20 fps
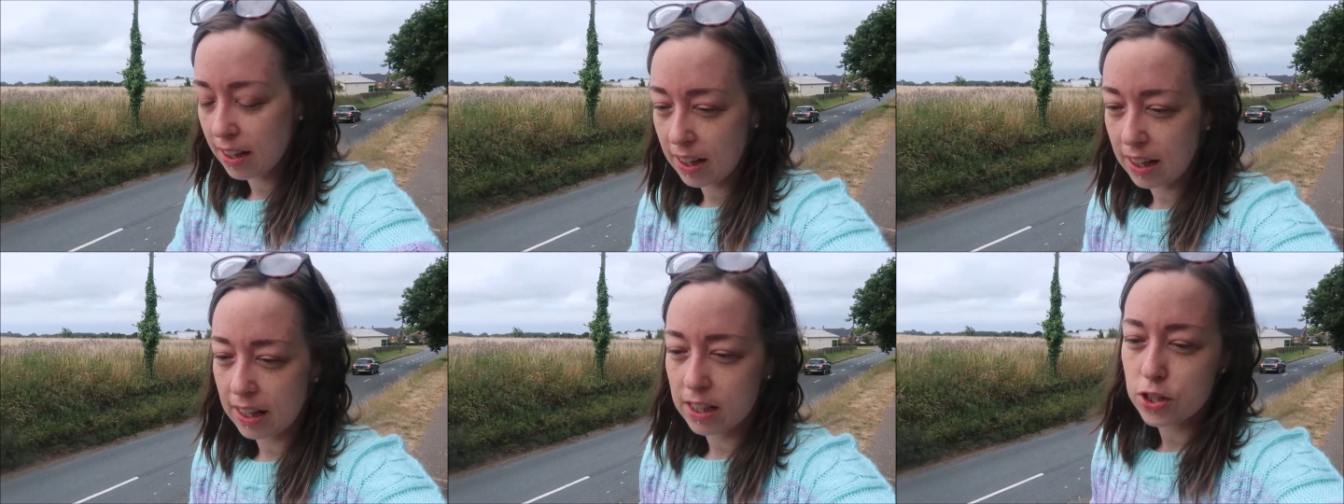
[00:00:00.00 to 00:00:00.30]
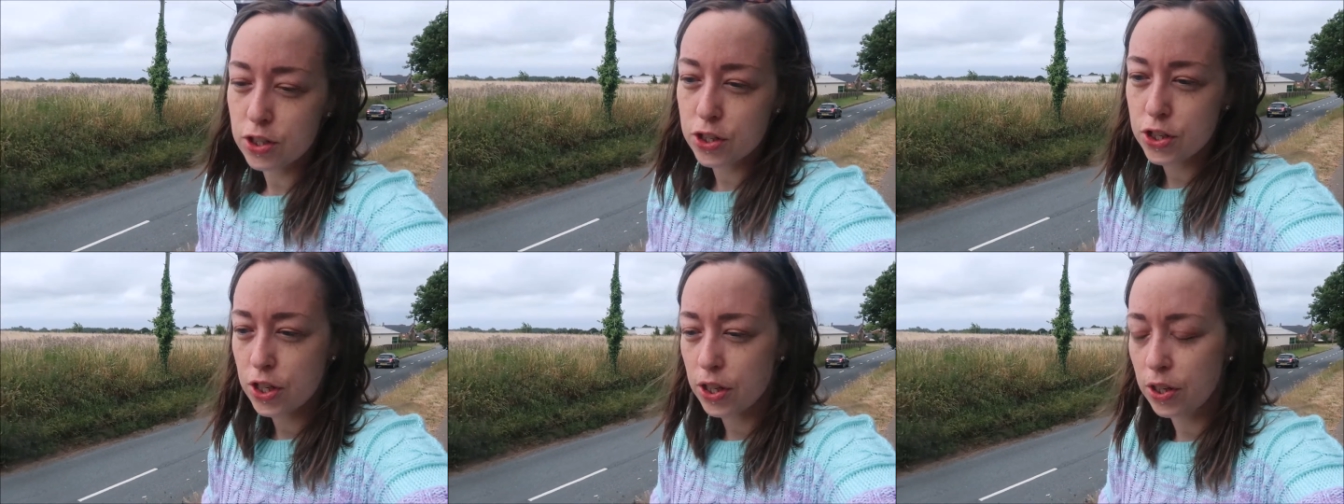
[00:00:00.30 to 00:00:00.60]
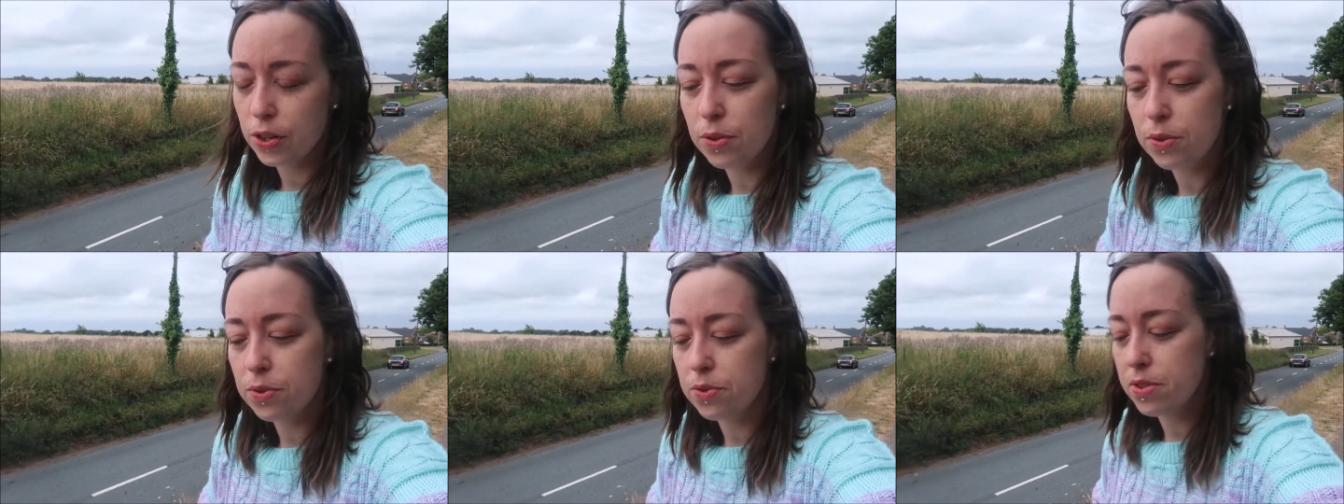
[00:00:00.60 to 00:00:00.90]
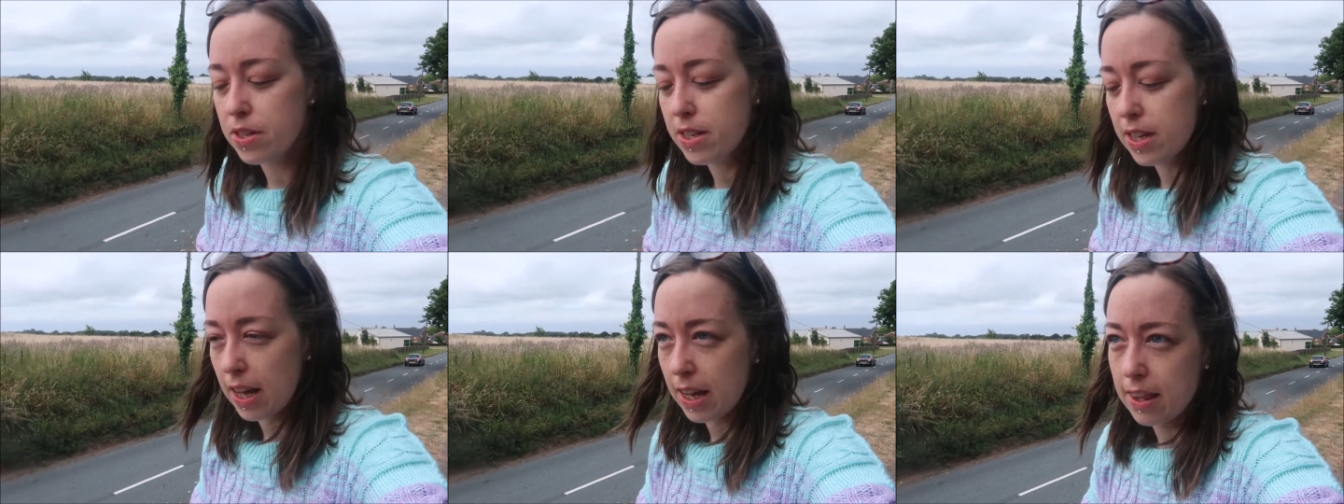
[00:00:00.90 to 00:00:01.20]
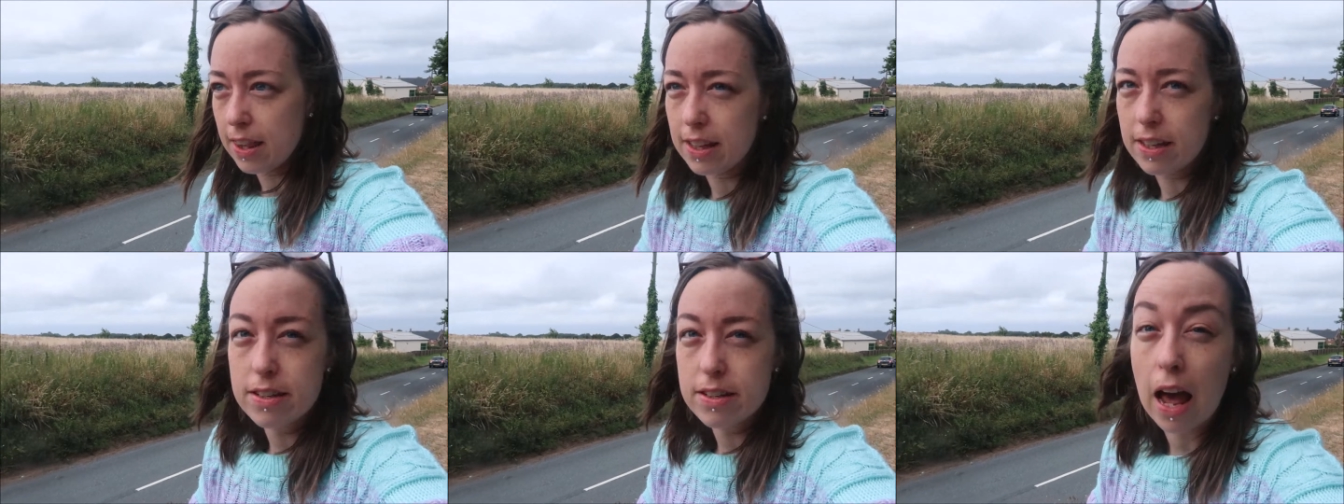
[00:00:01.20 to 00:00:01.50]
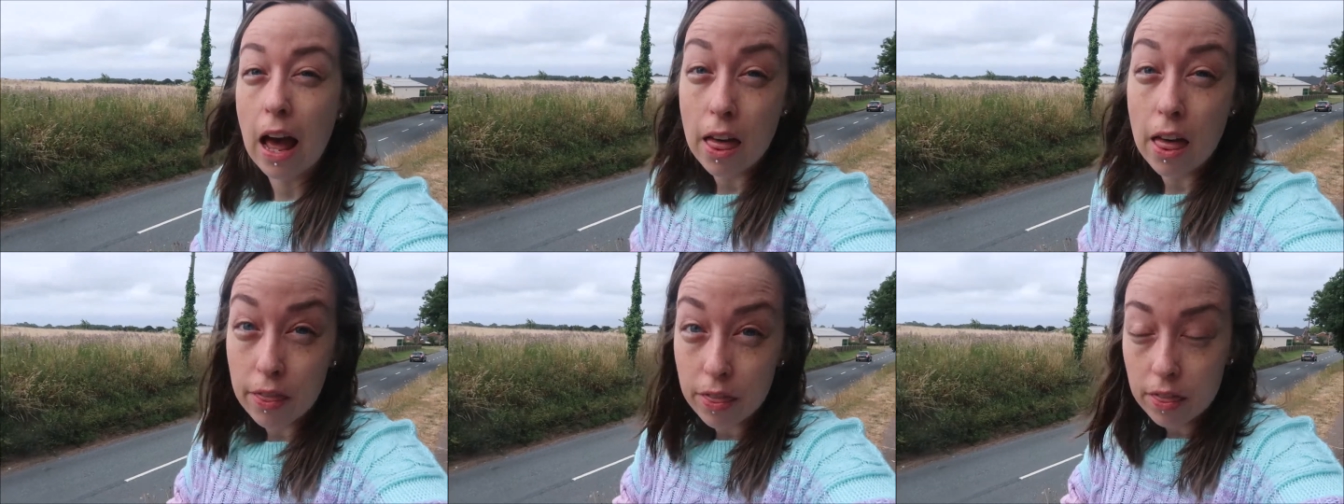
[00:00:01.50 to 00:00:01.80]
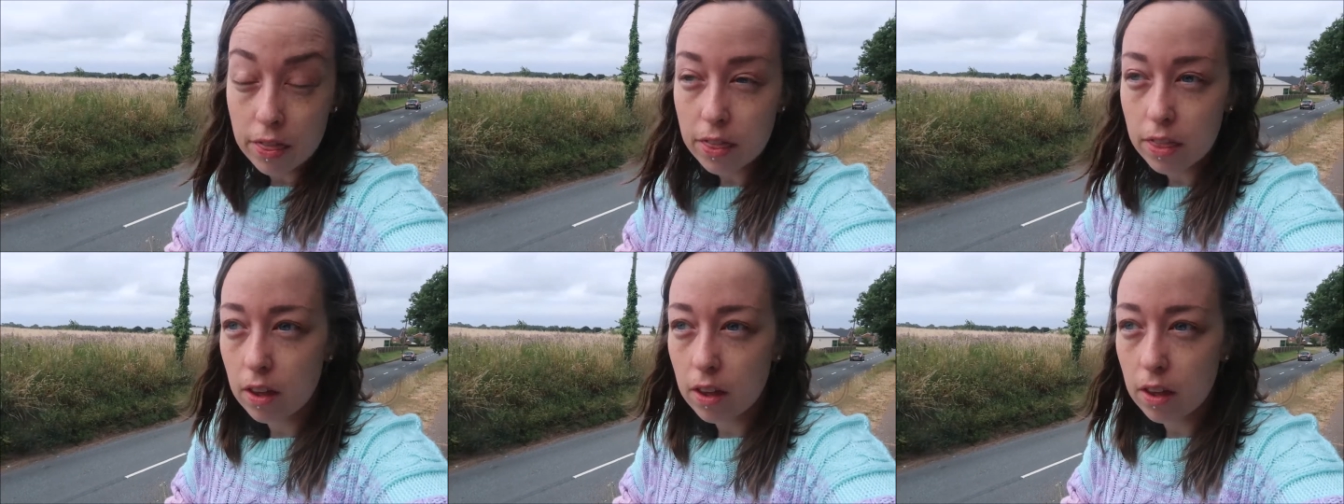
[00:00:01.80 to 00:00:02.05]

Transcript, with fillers: is Tuesday the 10th